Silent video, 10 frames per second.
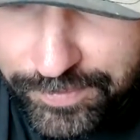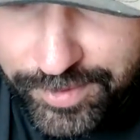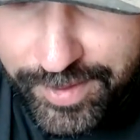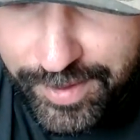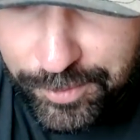
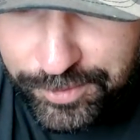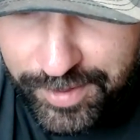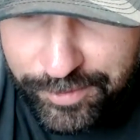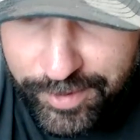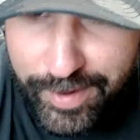TK wants
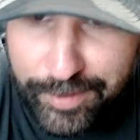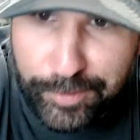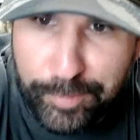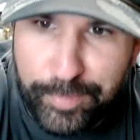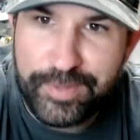every
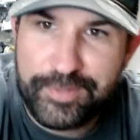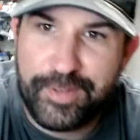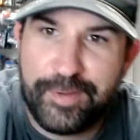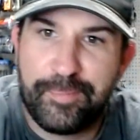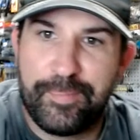angler
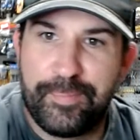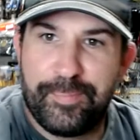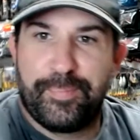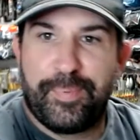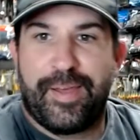pissed at
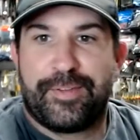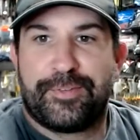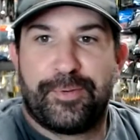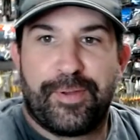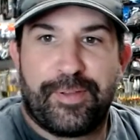Bass
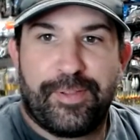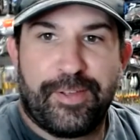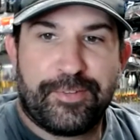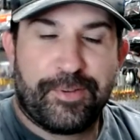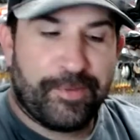doing a
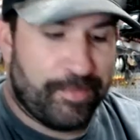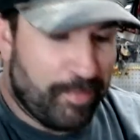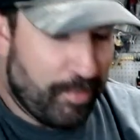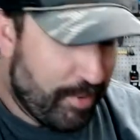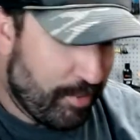classic on
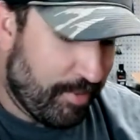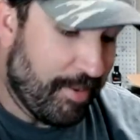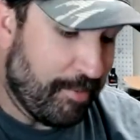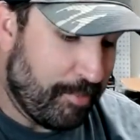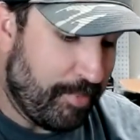Mobile.
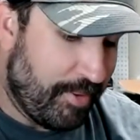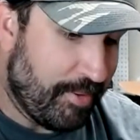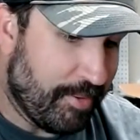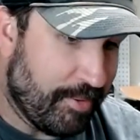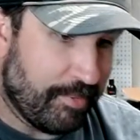Yeah, it would
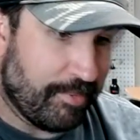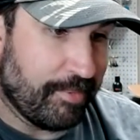be.